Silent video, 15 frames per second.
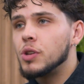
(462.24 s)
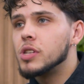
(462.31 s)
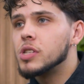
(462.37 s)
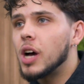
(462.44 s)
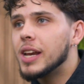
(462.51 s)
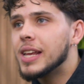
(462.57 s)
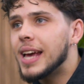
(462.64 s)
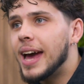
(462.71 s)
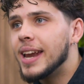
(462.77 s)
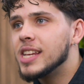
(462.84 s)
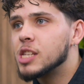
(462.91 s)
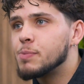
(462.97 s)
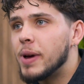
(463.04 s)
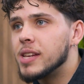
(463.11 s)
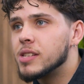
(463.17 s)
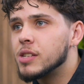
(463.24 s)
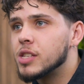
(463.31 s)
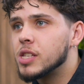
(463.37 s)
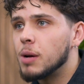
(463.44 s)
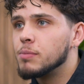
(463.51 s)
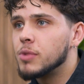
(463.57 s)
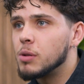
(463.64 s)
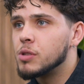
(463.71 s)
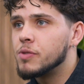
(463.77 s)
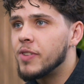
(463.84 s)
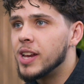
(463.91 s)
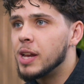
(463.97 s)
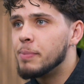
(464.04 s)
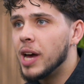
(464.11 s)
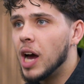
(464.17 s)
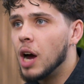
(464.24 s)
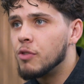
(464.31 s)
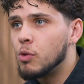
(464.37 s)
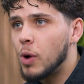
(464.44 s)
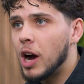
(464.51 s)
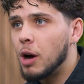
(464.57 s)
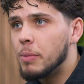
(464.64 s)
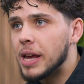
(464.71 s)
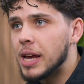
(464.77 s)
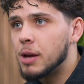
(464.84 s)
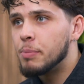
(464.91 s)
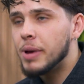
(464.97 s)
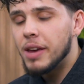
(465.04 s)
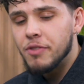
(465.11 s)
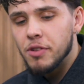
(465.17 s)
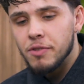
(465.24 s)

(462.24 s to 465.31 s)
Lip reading: designing any space can sometimes feel a bit overwhelming, but if you